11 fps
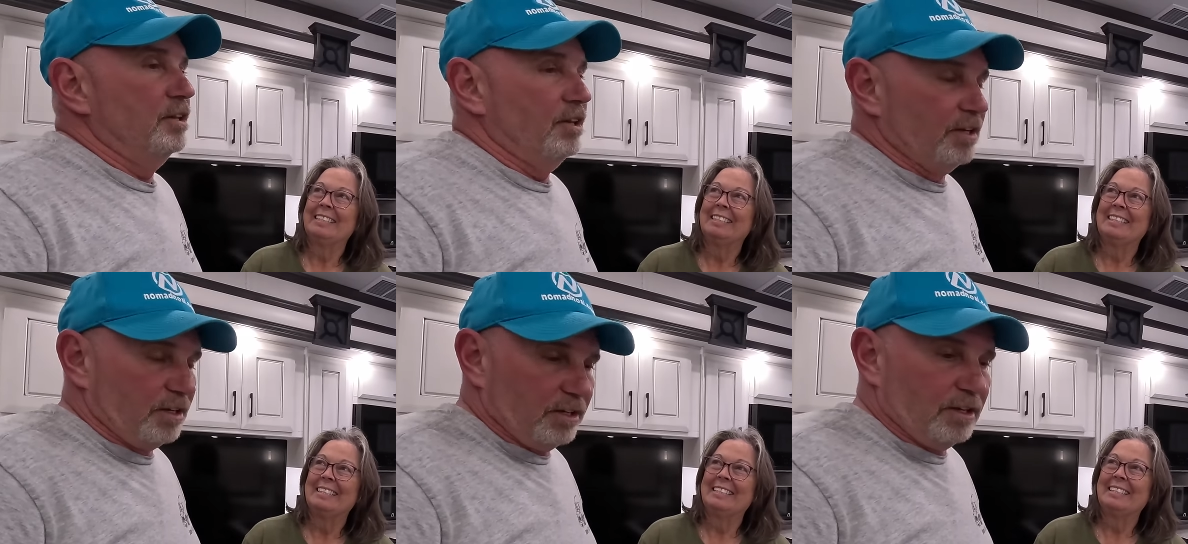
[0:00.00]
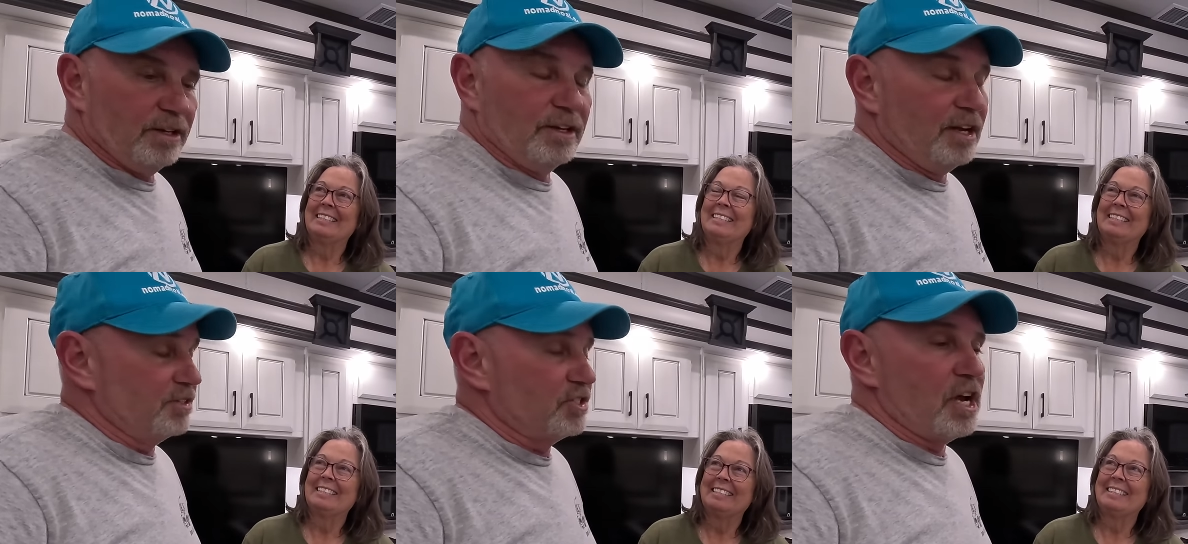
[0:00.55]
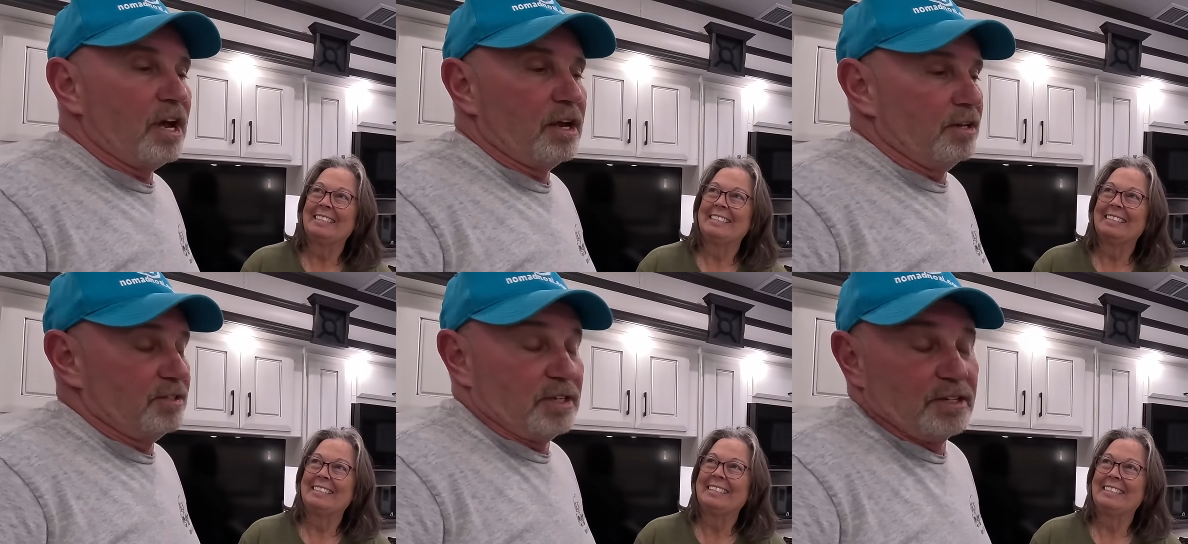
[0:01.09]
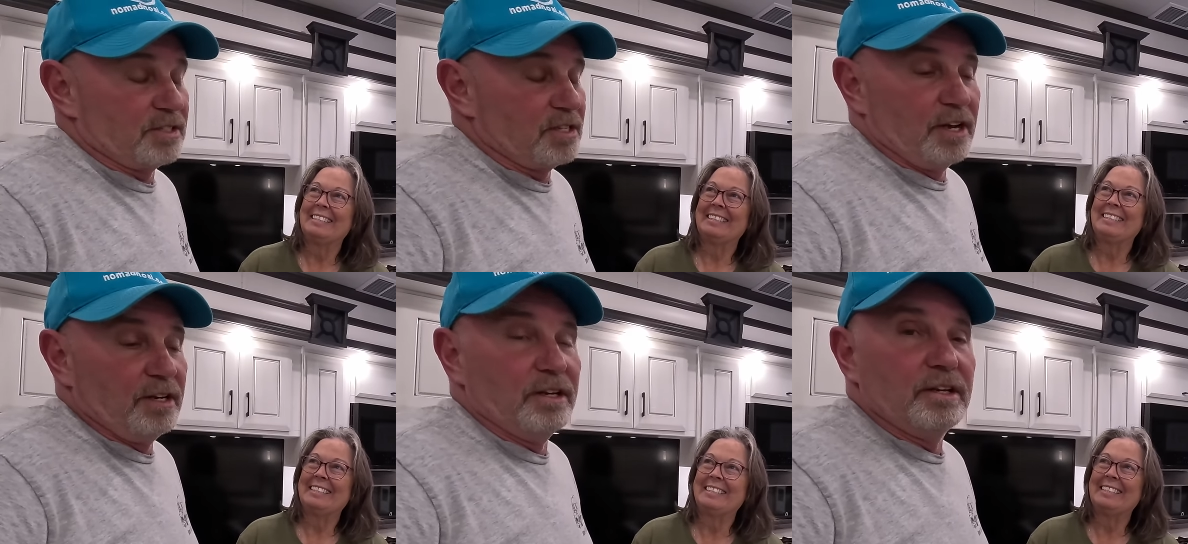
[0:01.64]
Speaker 1: that it's check it's it's
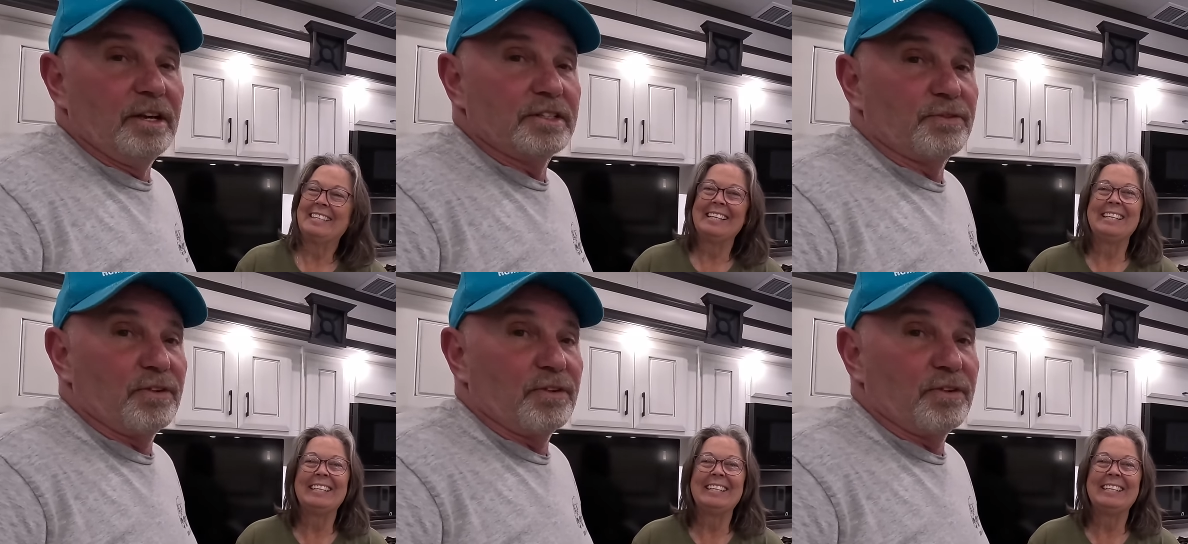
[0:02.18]
done it's